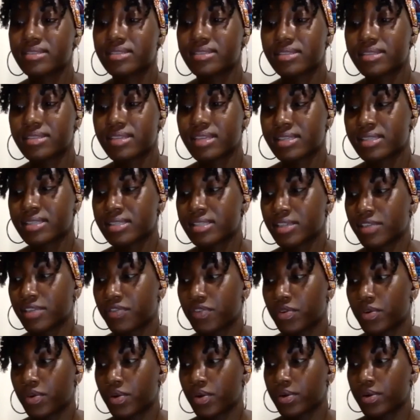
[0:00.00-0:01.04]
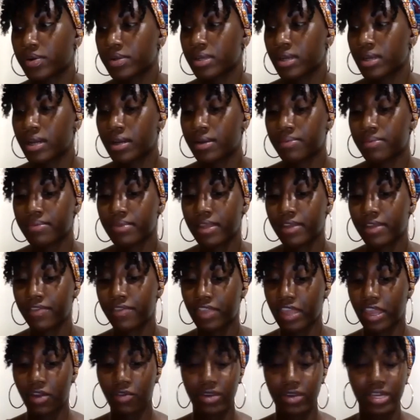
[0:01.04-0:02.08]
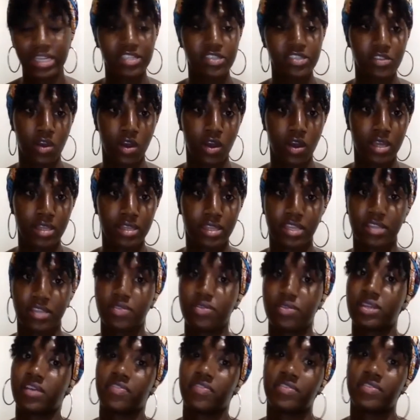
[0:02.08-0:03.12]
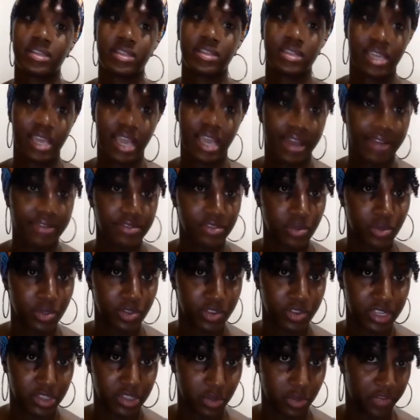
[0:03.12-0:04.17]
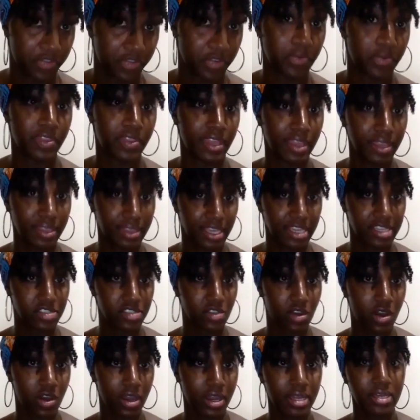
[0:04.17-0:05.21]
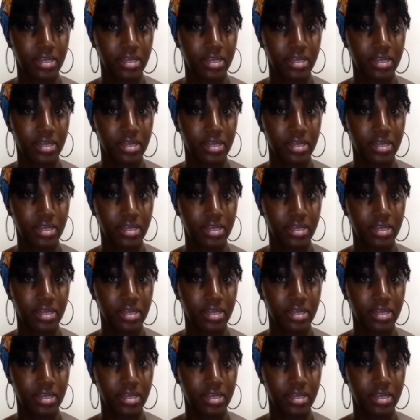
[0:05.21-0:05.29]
it's difficult. If they already saw it, then you definitely have to address it. Or if you think they saw it,